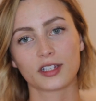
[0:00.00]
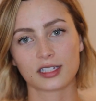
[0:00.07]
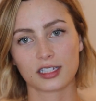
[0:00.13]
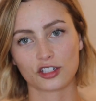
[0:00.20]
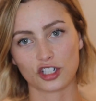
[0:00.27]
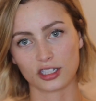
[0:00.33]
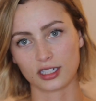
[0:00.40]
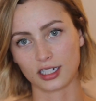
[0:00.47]
This
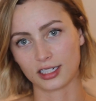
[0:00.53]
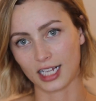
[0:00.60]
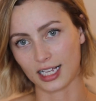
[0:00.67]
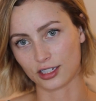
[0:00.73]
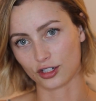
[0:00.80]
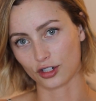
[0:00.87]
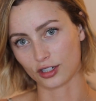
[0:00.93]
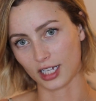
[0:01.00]
is just a
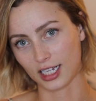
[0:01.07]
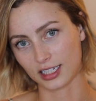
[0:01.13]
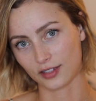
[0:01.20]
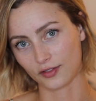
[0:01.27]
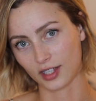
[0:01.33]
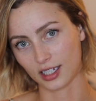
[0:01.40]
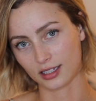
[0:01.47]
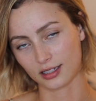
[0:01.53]
tester size
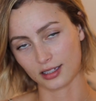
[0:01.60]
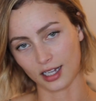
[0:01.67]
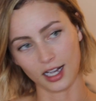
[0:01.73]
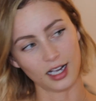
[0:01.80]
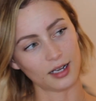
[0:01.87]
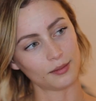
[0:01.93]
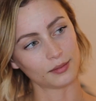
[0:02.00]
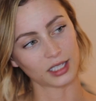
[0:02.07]
of this
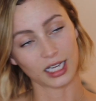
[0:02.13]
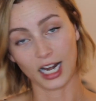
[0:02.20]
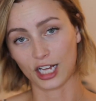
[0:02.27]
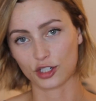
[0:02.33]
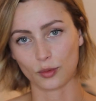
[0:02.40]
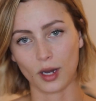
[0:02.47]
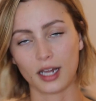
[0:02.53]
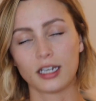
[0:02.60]

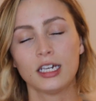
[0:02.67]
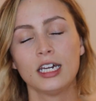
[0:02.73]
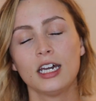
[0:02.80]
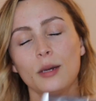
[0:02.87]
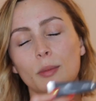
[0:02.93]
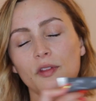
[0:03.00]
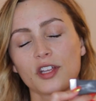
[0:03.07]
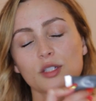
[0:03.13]
Laneige one.
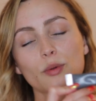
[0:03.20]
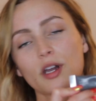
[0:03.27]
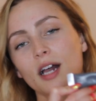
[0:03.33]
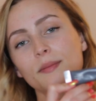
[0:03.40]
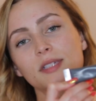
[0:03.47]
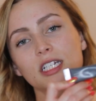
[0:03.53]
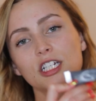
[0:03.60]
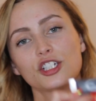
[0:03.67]
But this one
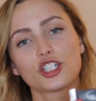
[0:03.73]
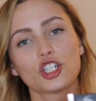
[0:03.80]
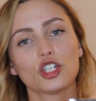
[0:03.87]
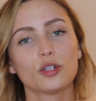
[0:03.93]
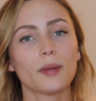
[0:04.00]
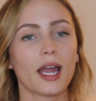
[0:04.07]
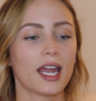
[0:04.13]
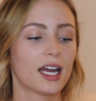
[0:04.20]
comes in a
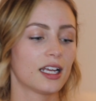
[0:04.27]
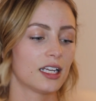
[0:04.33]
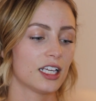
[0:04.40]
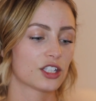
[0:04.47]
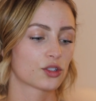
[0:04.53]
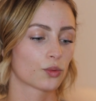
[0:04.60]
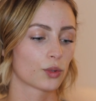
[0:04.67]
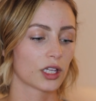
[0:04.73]
tube and
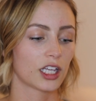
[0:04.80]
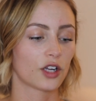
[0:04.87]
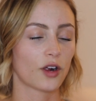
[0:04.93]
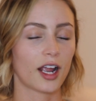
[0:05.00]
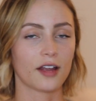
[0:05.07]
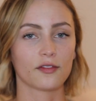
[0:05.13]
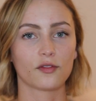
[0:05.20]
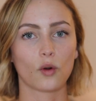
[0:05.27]
it's really
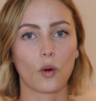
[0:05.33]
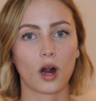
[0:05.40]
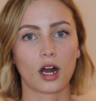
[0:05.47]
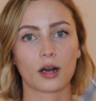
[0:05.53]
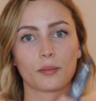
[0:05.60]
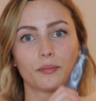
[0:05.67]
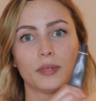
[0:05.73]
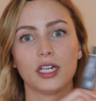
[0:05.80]
great
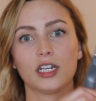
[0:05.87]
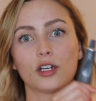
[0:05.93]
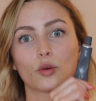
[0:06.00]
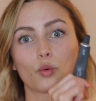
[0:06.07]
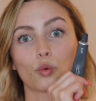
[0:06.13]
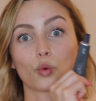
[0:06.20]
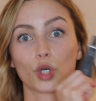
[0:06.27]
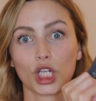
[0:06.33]
for being
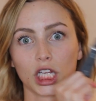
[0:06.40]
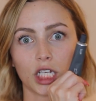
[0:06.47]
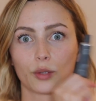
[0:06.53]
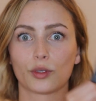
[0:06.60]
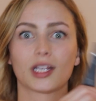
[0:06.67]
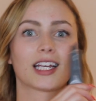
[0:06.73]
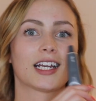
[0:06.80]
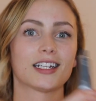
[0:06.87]
really,
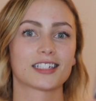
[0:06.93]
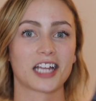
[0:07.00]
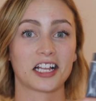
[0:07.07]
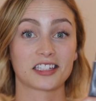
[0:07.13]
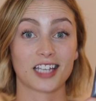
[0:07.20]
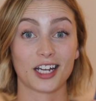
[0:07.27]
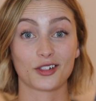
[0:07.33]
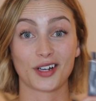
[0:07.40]
really
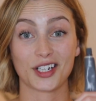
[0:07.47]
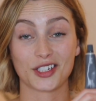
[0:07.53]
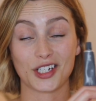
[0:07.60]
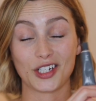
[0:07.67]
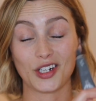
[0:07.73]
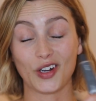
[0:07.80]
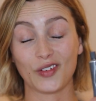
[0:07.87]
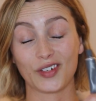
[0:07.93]
intense
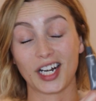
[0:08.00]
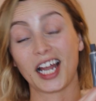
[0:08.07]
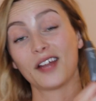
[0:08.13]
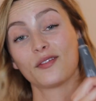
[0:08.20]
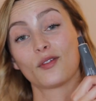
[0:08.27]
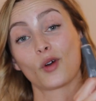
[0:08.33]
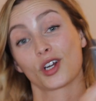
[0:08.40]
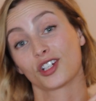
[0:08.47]
hydration overnight
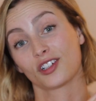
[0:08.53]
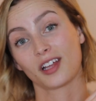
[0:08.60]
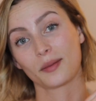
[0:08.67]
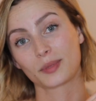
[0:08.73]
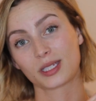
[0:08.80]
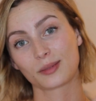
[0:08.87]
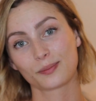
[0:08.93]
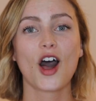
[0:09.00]
for your
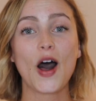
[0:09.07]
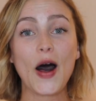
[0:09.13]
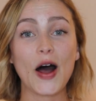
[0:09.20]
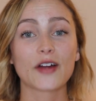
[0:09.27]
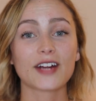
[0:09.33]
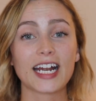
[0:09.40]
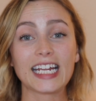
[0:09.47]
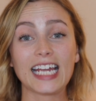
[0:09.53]
lips.
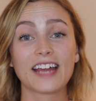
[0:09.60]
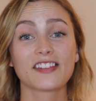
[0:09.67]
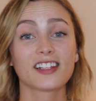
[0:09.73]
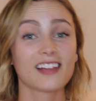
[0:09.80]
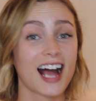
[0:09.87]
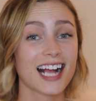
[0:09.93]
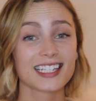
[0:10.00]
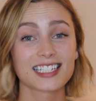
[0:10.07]
Alrighty, and the
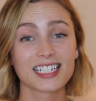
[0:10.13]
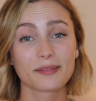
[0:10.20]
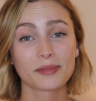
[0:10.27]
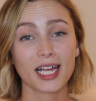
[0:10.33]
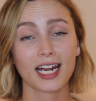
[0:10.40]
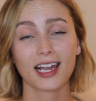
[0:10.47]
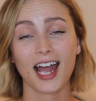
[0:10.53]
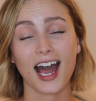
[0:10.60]
last tip
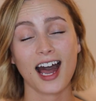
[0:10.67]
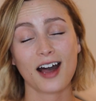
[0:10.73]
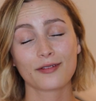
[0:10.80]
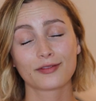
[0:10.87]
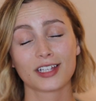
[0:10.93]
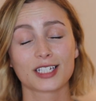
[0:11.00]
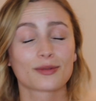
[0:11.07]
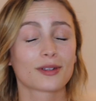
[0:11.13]
that I
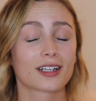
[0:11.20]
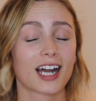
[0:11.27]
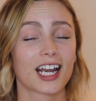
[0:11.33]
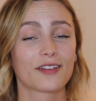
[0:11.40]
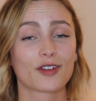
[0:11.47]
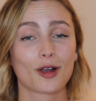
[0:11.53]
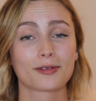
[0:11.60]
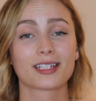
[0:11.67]
have, this one
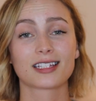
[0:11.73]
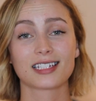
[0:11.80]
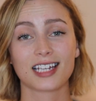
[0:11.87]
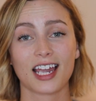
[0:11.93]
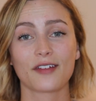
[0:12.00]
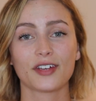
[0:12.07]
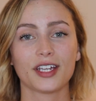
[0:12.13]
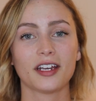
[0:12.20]
kind of goes as a
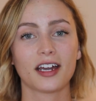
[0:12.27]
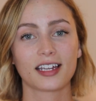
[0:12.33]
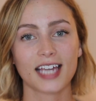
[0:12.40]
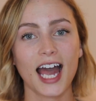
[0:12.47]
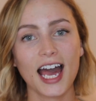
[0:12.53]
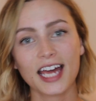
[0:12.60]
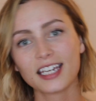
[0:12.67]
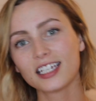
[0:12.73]
given
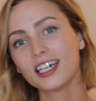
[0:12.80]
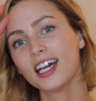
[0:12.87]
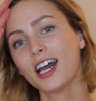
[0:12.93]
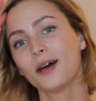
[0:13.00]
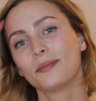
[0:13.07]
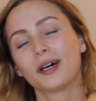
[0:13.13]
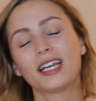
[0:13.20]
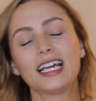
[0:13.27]
again,
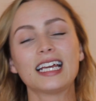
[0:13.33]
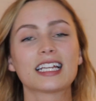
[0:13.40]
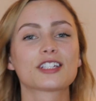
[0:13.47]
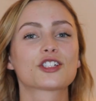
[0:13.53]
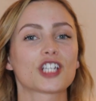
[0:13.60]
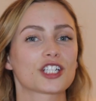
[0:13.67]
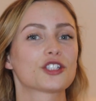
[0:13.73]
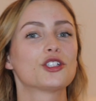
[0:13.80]
but it
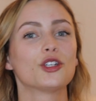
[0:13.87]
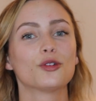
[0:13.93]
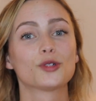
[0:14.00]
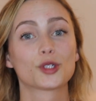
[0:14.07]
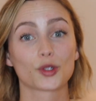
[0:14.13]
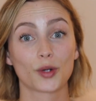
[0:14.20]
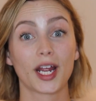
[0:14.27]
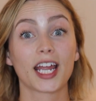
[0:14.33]
is just to
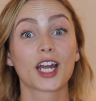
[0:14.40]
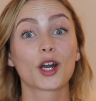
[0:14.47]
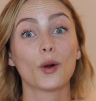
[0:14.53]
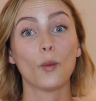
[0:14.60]
drink